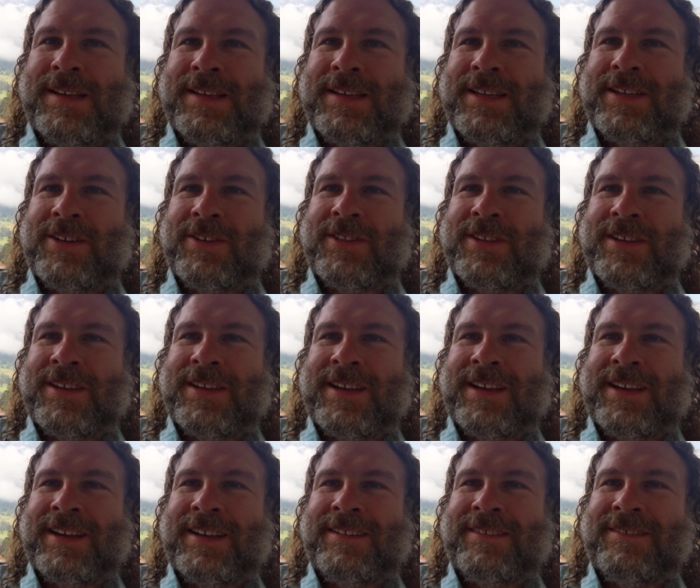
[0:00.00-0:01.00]

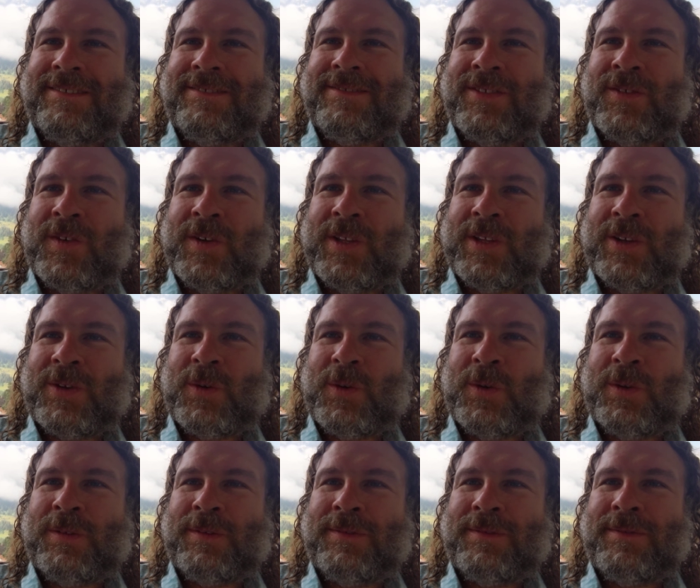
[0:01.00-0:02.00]
The really
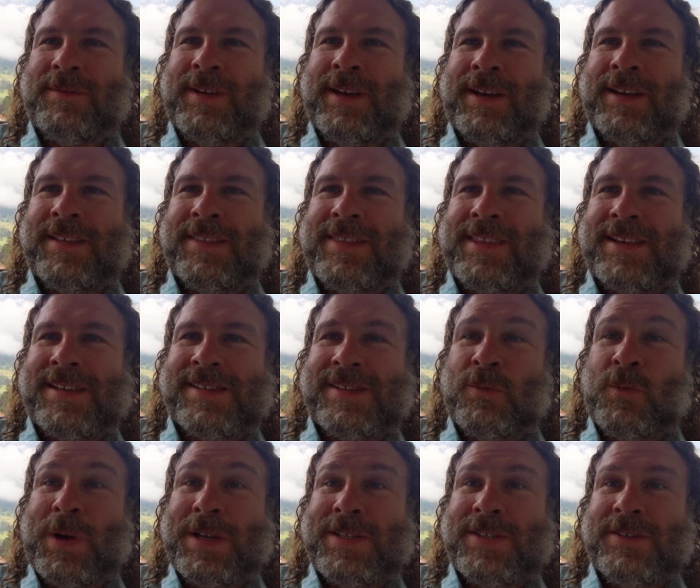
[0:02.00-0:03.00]
cool things
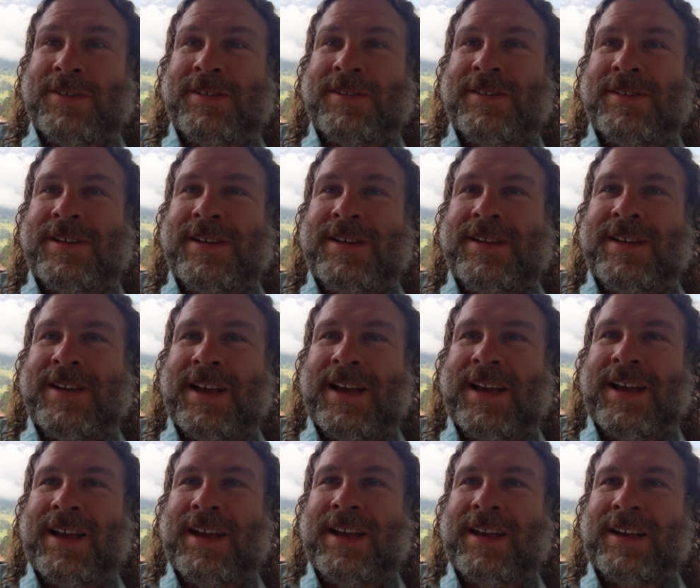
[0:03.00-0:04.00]
in western
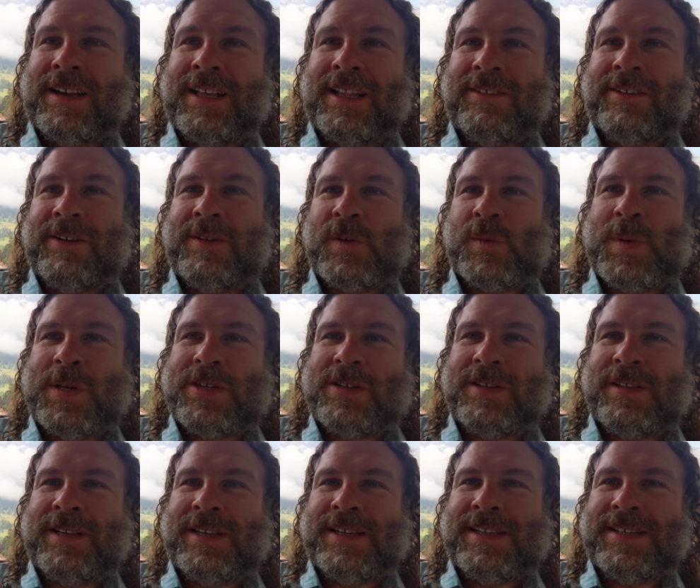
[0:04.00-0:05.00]
Colorado,
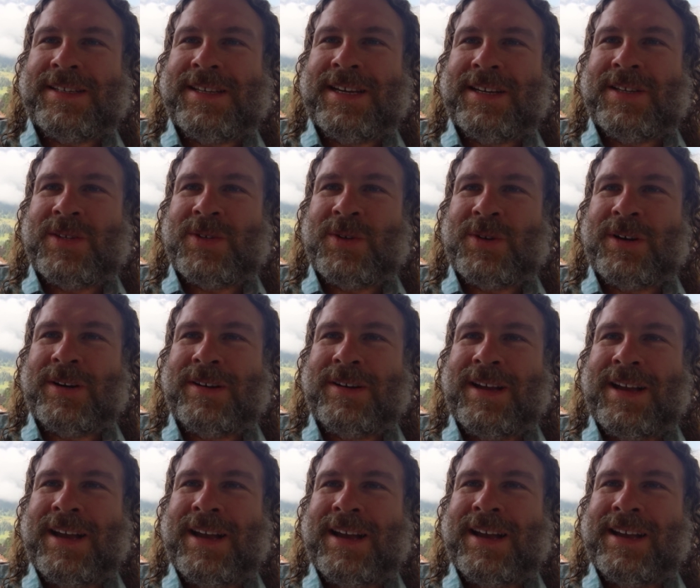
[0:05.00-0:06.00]
especially like Dinosaur
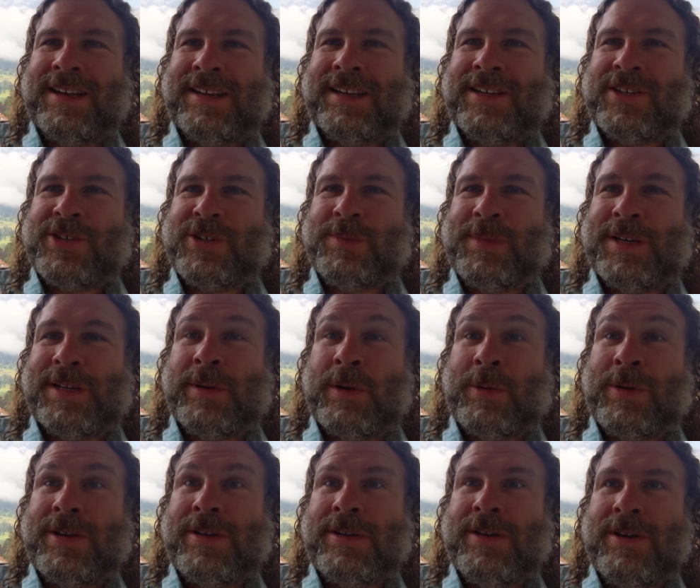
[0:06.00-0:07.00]
National Monument,
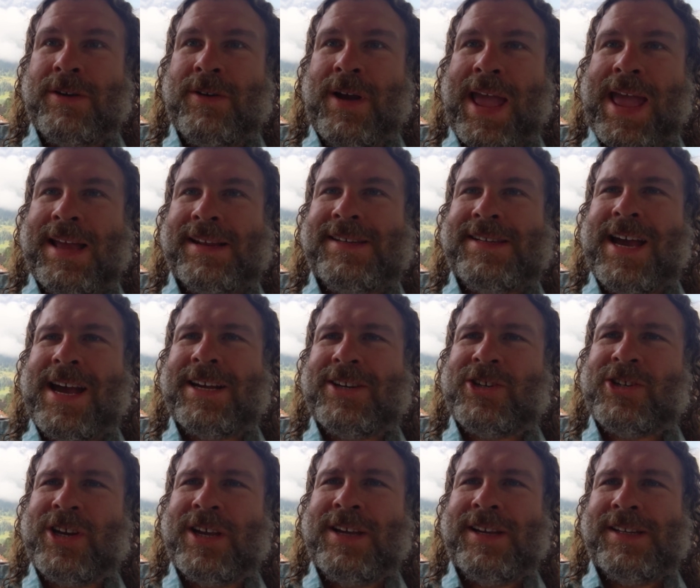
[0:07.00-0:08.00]
where you can go and
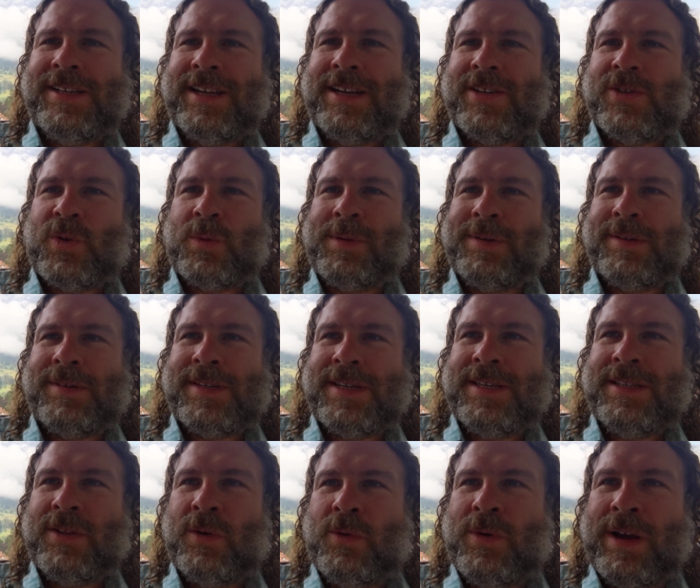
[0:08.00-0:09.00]
touch dinosaur bones
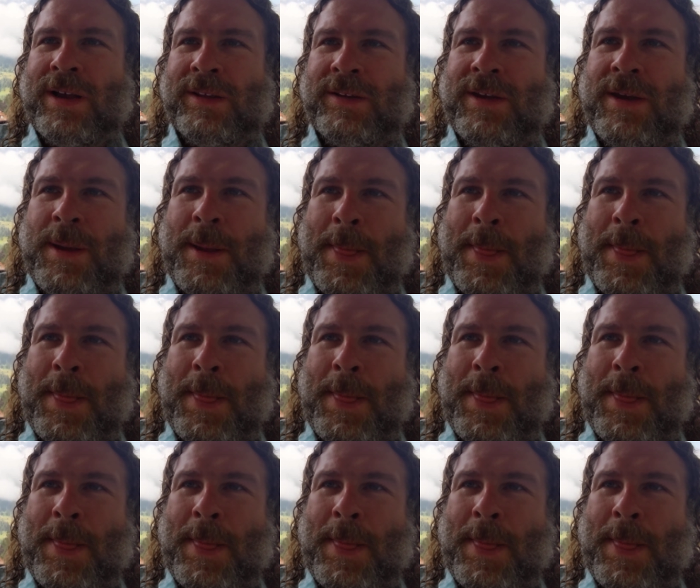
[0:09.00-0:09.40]
in the wild.